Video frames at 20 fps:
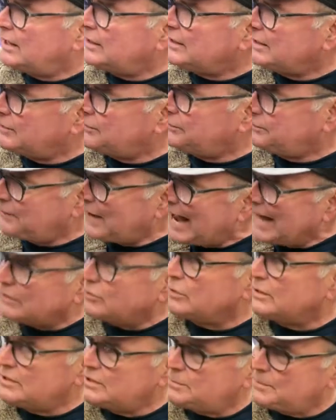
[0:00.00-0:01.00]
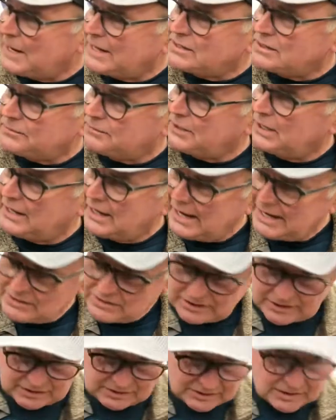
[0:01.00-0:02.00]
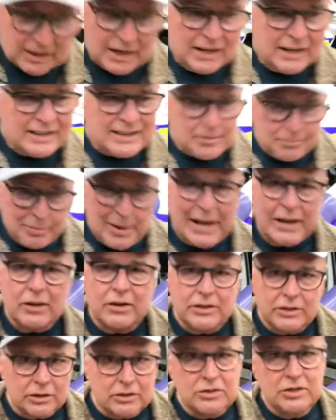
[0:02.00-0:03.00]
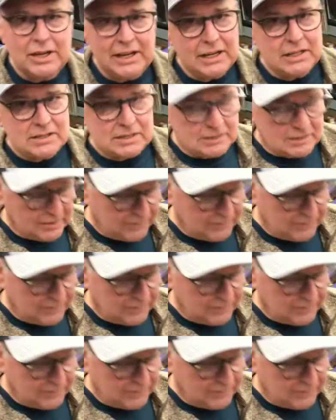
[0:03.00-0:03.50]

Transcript: the factory specifications, the better your chances of